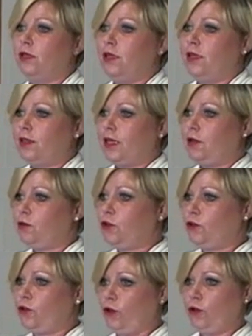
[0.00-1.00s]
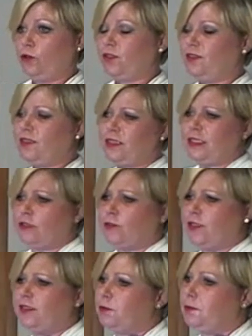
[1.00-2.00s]
that, you know, since ET3 has
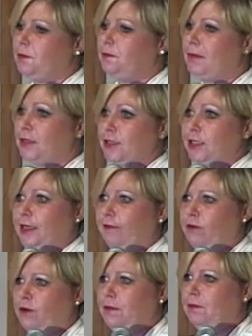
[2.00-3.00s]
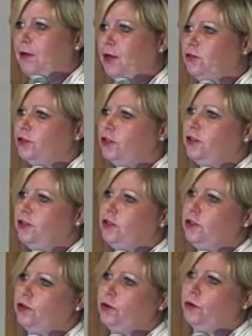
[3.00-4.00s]
never been built and never been punctured, you
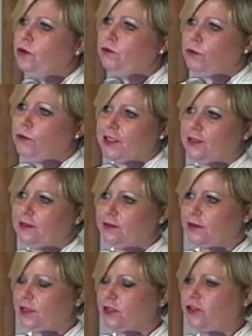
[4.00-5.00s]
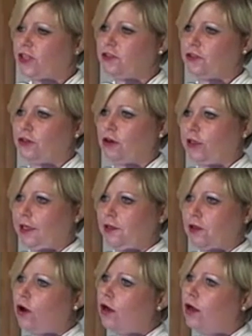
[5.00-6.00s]
know, we could conjecture all day
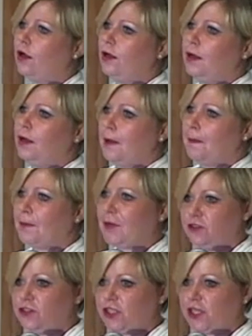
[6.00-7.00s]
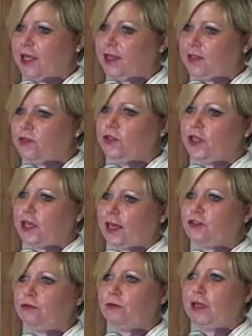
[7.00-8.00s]
long. But in GIS, you could
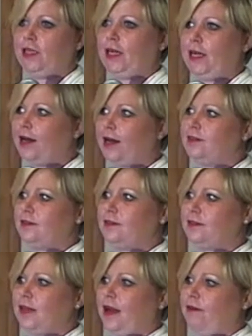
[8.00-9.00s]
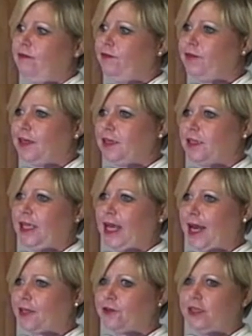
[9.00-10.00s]
actually run an analysis and have a fairly
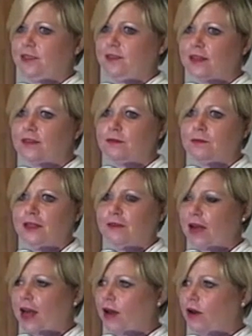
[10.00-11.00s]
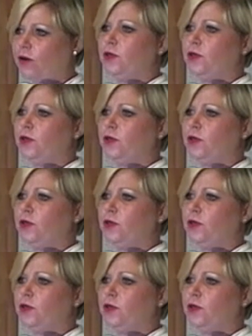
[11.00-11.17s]
accurate assessment of how